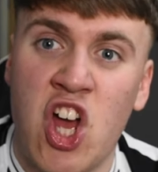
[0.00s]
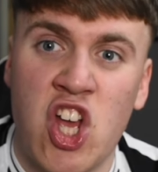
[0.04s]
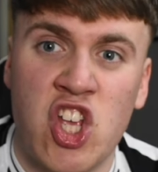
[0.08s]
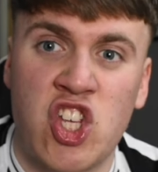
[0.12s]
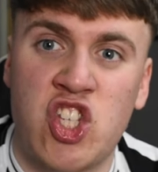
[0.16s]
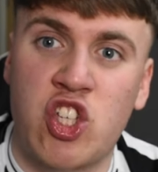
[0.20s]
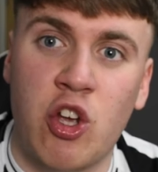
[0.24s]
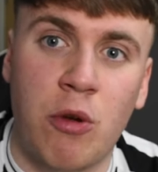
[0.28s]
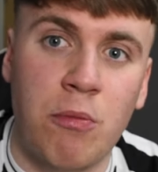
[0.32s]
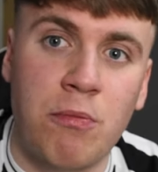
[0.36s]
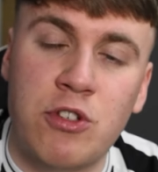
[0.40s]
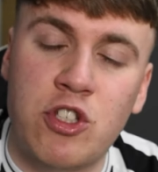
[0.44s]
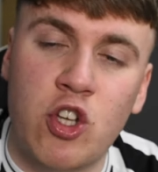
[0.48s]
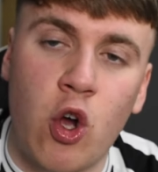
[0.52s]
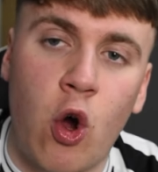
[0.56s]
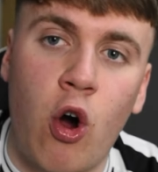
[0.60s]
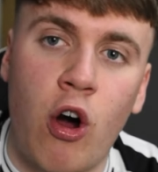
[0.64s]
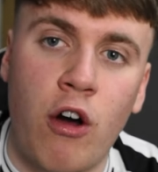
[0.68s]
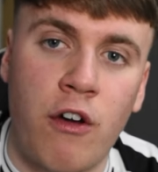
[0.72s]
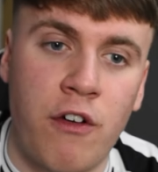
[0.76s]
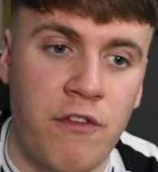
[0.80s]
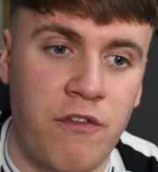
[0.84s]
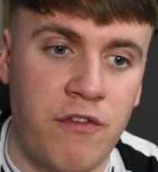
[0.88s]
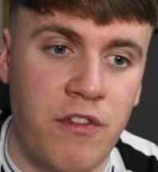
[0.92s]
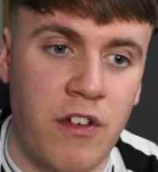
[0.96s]
some
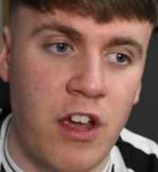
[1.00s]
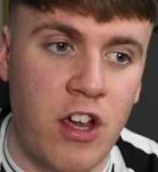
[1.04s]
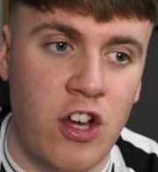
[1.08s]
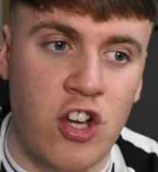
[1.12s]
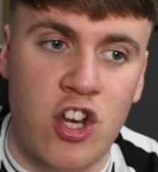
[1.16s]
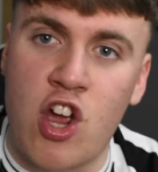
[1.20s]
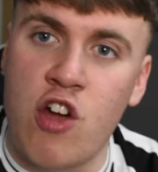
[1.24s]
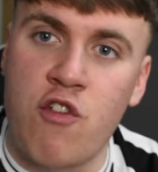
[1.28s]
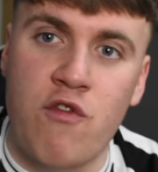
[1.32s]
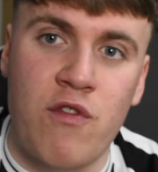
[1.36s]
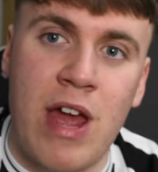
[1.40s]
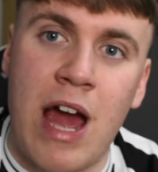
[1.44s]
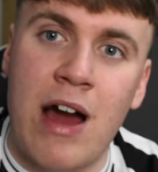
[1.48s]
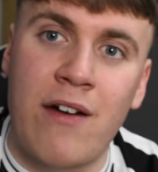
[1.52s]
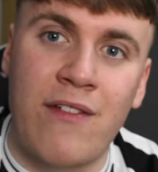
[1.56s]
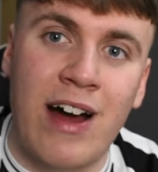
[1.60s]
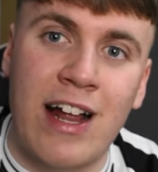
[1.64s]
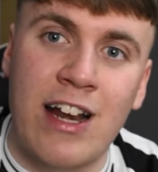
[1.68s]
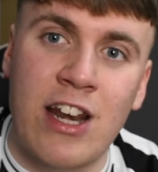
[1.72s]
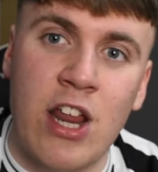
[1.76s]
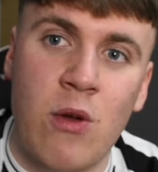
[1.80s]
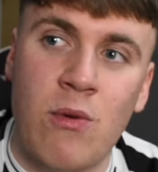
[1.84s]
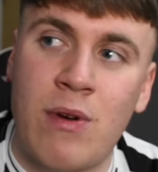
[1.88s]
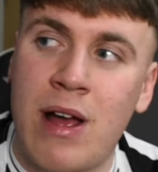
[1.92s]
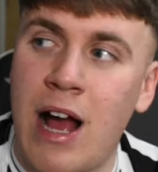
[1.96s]
sort of a career
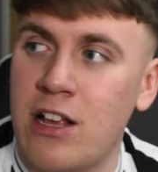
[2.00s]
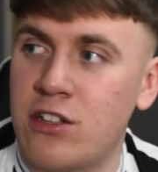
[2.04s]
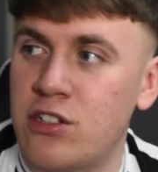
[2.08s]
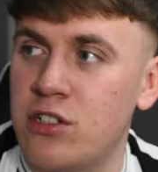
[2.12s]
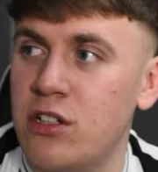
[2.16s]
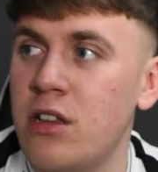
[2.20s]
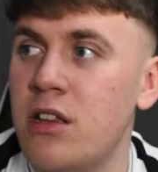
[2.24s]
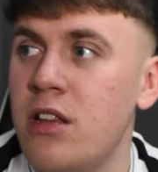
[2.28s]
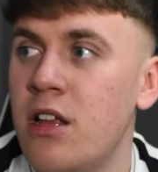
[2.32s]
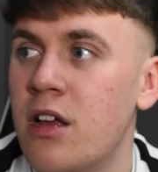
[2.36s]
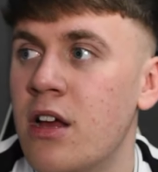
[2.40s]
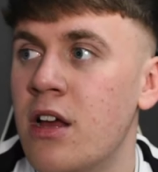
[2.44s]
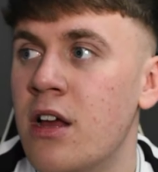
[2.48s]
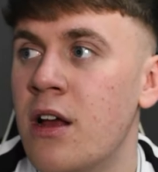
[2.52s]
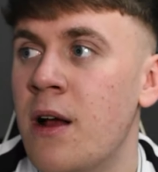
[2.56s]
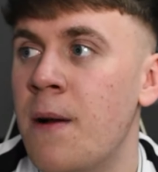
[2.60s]
at Newcastle.